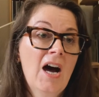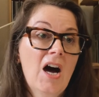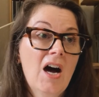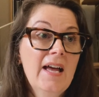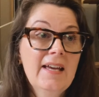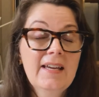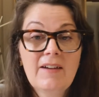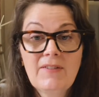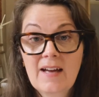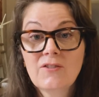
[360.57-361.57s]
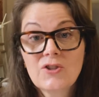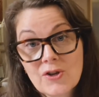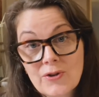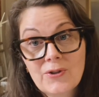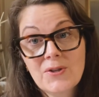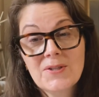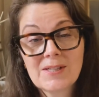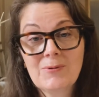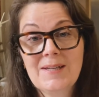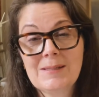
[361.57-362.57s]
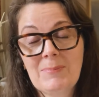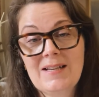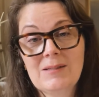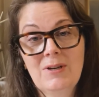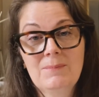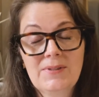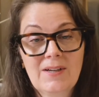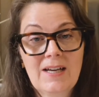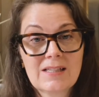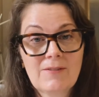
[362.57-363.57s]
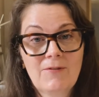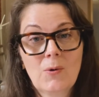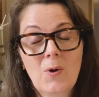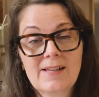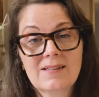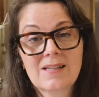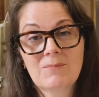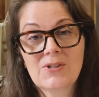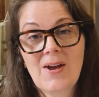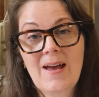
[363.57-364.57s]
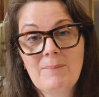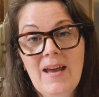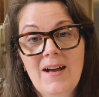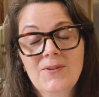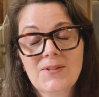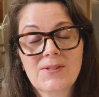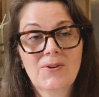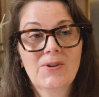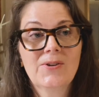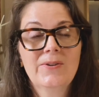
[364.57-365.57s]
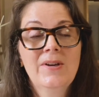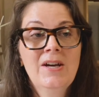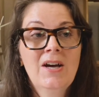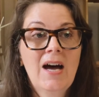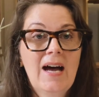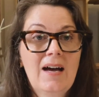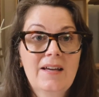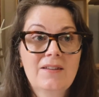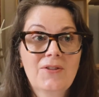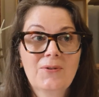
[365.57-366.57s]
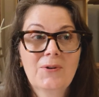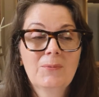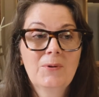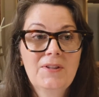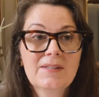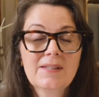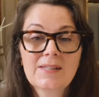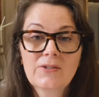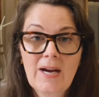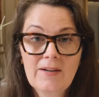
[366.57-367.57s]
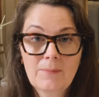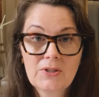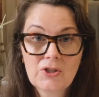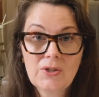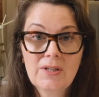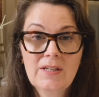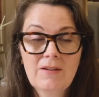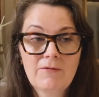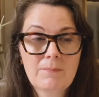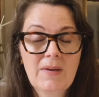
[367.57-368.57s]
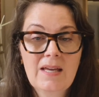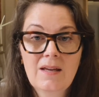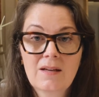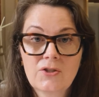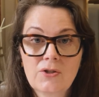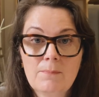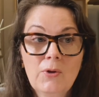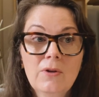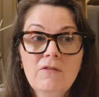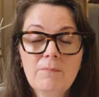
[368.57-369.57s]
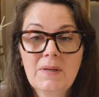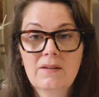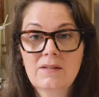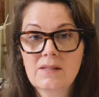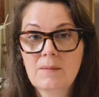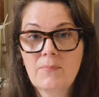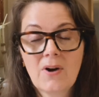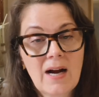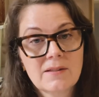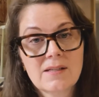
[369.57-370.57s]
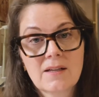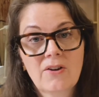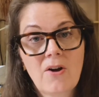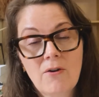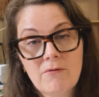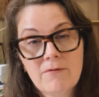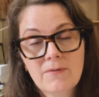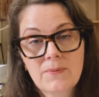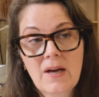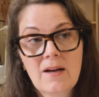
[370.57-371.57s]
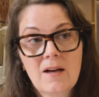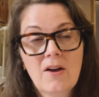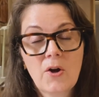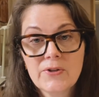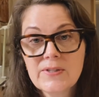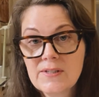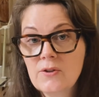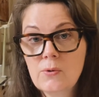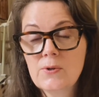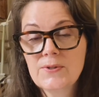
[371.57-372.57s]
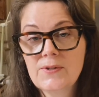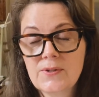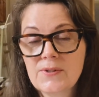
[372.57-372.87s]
I have had 2 Squarespace websites for quite some time now, so I thought, well, this is a great opportunity for me to move because the pricing of hosting courses on